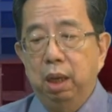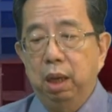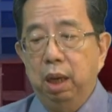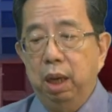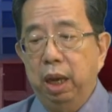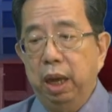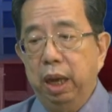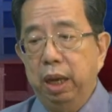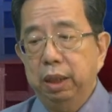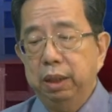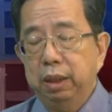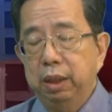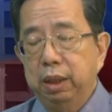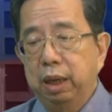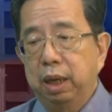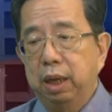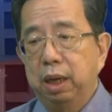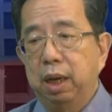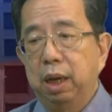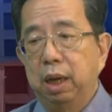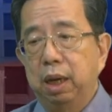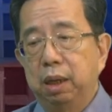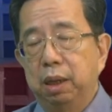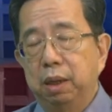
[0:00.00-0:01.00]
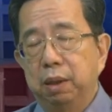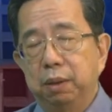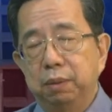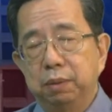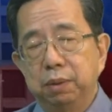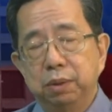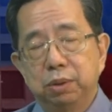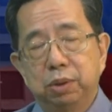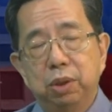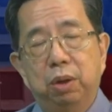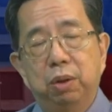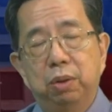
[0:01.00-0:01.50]
And
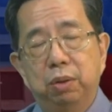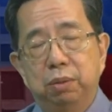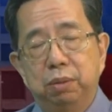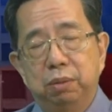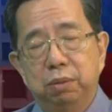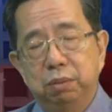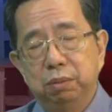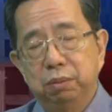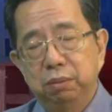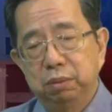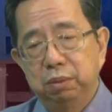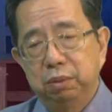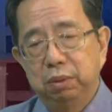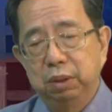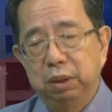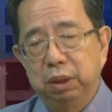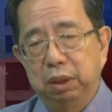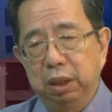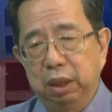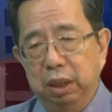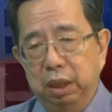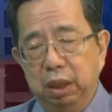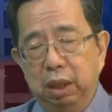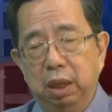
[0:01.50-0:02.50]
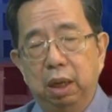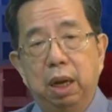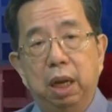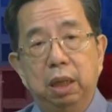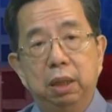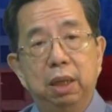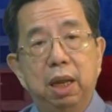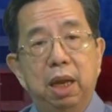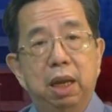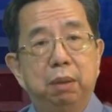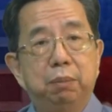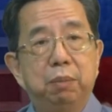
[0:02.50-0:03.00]
so,
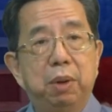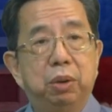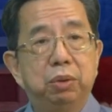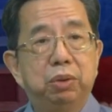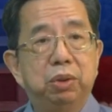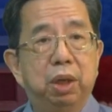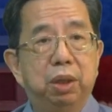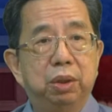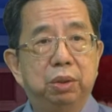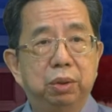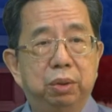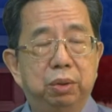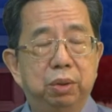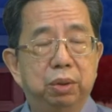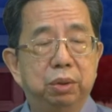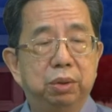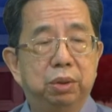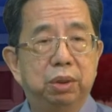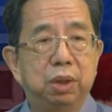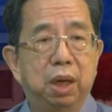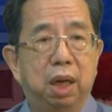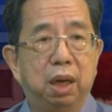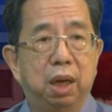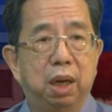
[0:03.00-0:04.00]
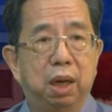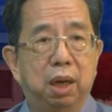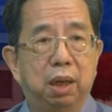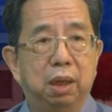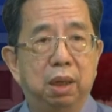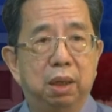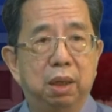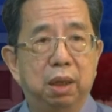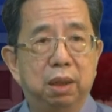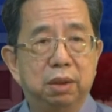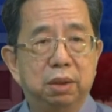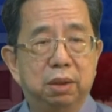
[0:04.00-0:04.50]
unlike Mao Zedong's
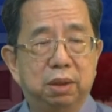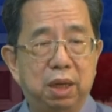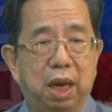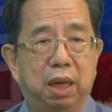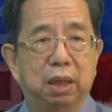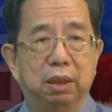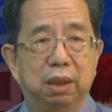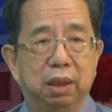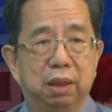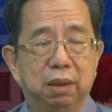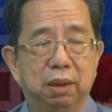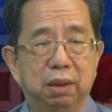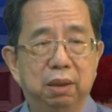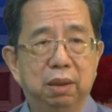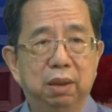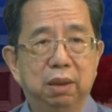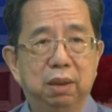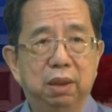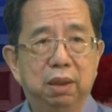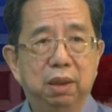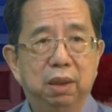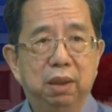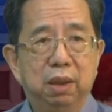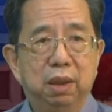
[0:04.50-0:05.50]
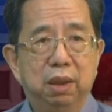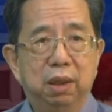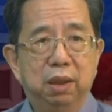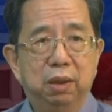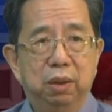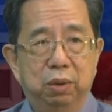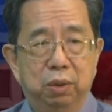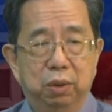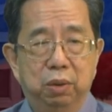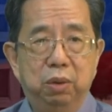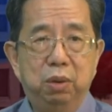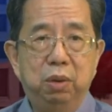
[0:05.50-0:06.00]
son,
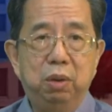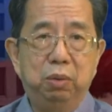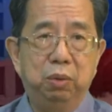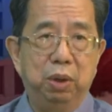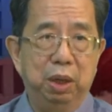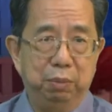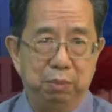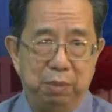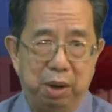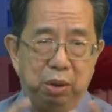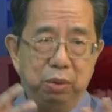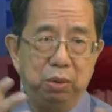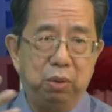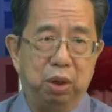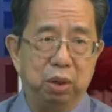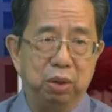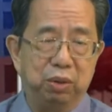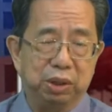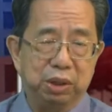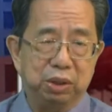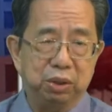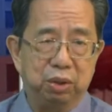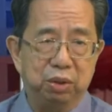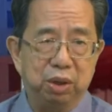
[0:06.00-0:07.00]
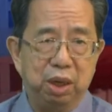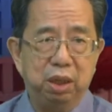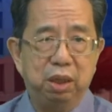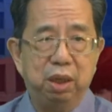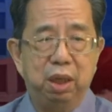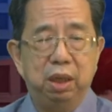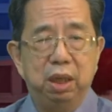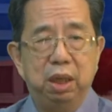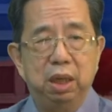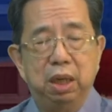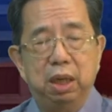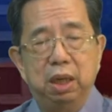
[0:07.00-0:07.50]
who, when Mao was
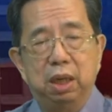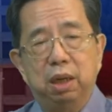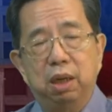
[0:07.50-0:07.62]
already